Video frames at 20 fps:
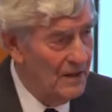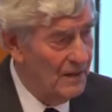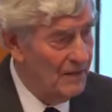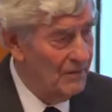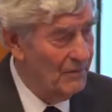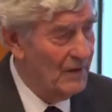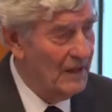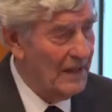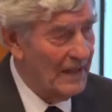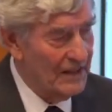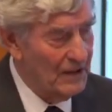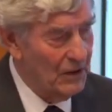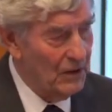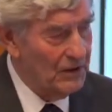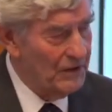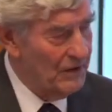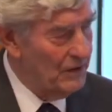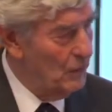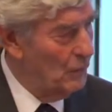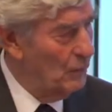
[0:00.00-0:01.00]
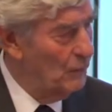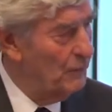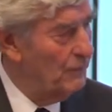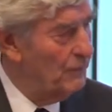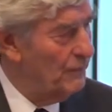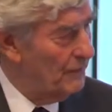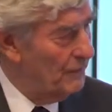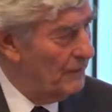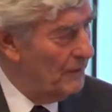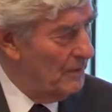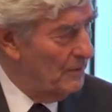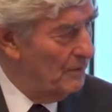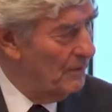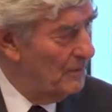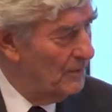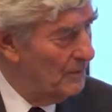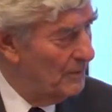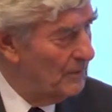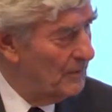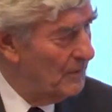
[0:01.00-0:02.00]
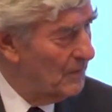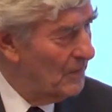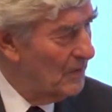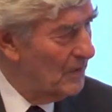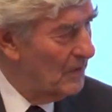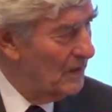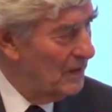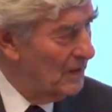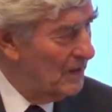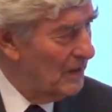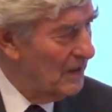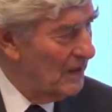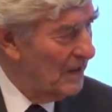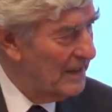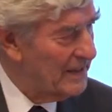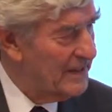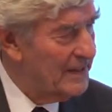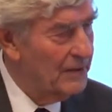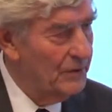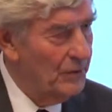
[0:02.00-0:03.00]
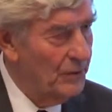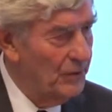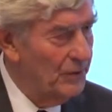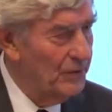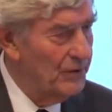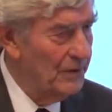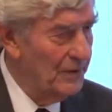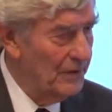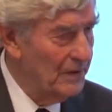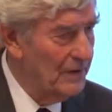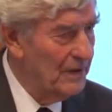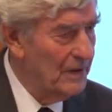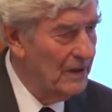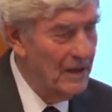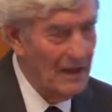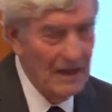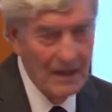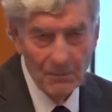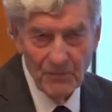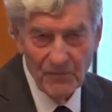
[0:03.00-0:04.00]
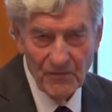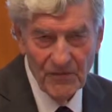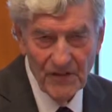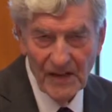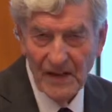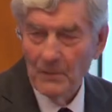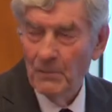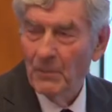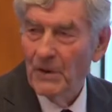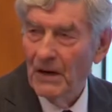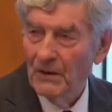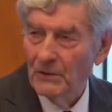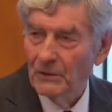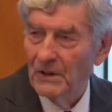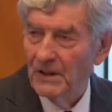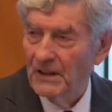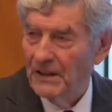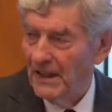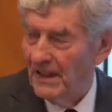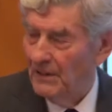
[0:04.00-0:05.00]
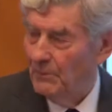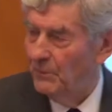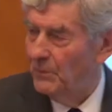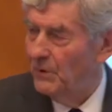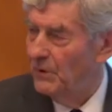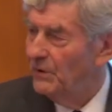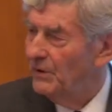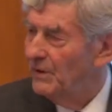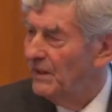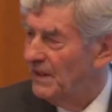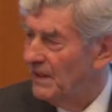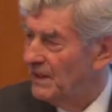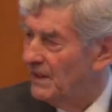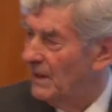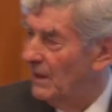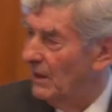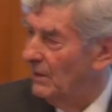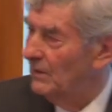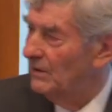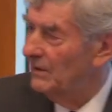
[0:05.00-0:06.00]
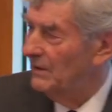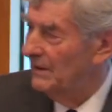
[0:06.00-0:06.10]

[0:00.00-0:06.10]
At the conference, also Ruud Lubbers, who was Prime Minister of the Netherlands at the time the treaty was signed.